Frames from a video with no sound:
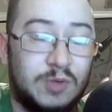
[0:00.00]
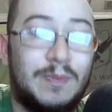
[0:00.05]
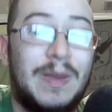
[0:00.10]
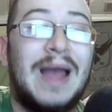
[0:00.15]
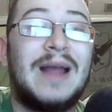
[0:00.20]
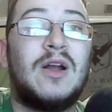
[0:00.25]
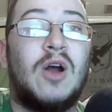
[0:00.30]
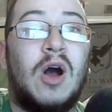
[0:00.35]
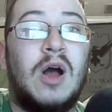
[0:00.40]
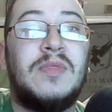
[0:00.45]

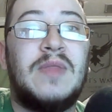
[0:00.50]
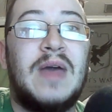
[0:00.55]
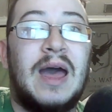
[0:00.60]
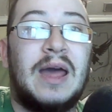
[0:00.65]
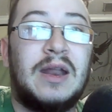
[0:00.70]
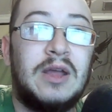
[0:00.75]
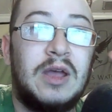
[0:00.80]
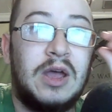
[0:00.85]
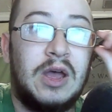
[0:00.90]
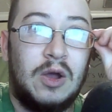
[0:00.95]
on
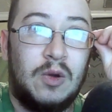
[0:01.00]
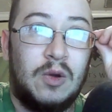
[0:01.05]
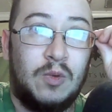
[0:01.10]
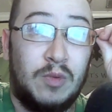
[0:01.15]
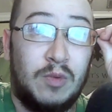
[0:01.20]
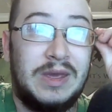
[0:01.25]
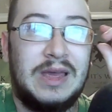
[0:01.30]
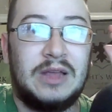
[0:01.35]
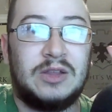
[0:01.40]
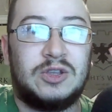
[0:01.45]
that when
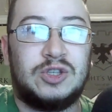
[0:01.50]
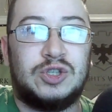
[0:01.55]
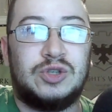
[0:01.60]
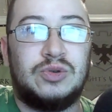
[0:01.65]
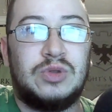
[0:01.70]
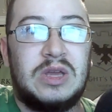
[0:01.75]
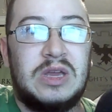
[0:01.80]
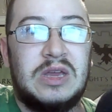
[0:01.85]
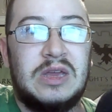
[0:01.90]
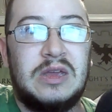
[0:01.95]
we get to
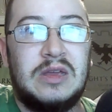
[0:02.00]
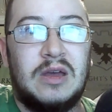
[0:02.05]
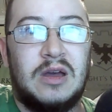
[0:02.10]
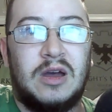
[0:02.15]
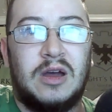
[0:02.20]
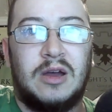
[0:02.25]
the